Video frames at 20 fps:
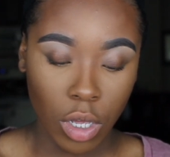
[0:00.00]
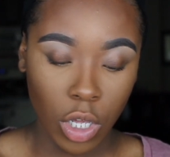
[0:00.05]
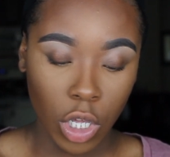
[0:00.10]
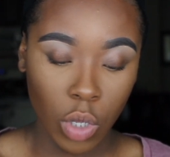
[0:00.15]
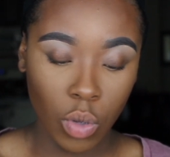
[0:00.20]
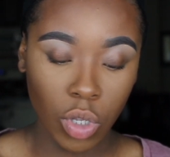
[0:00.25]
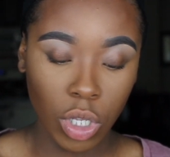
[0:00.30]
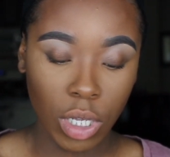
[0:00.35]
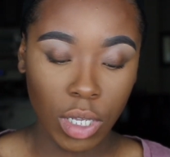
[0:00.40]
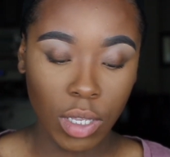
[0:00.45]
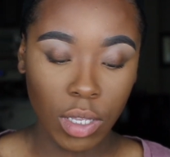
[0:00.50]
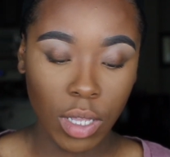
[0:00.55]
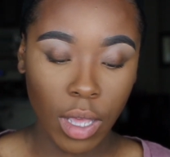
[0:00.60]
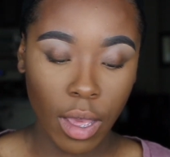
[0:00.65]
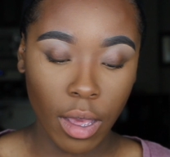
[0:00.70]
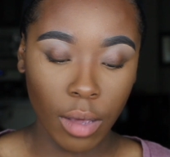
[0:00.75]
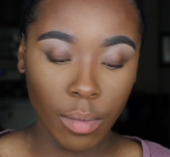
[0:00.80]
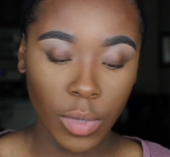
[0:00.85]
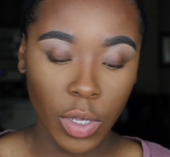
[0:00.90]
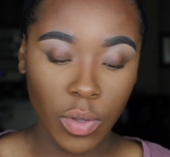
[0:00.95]
you just
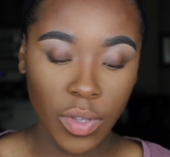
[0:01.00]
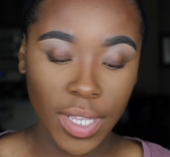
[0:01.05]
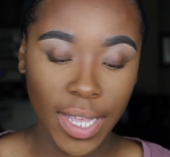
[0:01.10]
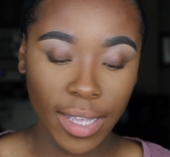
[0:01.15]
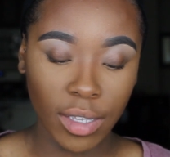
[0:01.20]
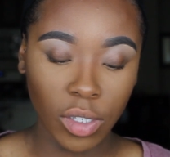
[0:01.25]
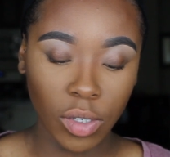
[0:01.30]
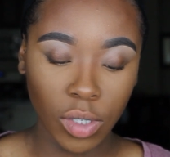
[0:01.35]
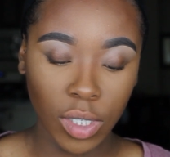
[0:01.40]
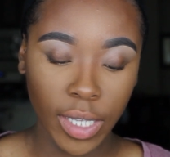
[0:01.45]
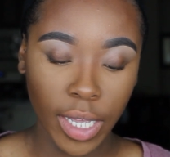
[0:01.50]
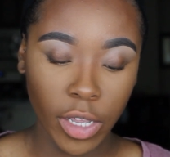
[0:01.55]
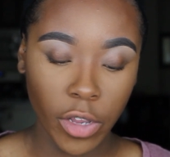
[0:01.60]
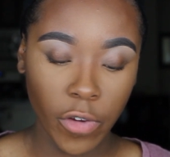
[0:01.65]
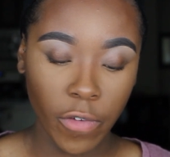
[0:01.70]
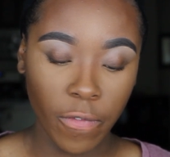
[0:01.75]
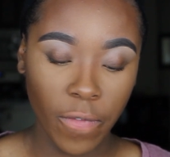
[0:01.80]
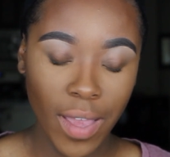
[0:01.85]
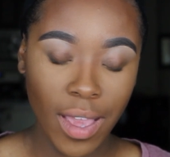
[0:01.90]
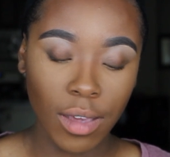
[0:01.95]
um, use that to set
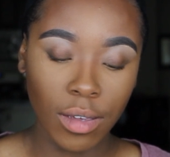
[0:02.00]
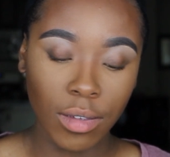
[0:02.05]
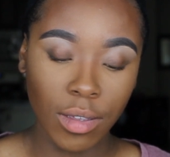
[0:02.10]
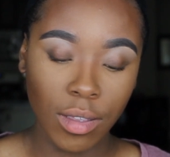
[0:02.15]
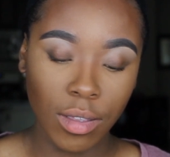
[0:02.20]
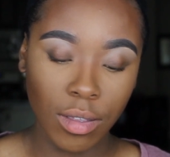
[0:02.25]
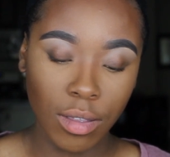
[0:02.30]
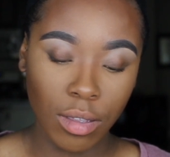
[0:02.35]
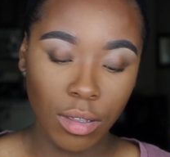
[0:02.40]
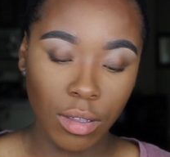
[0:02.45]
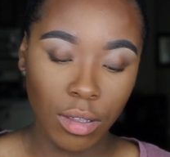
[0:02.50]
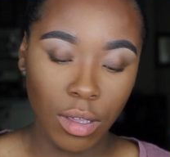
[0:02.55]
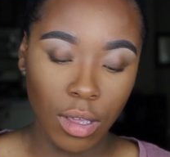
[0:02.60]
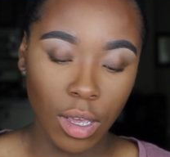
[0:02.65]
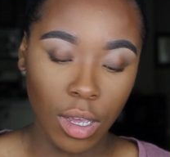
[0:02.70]
your face.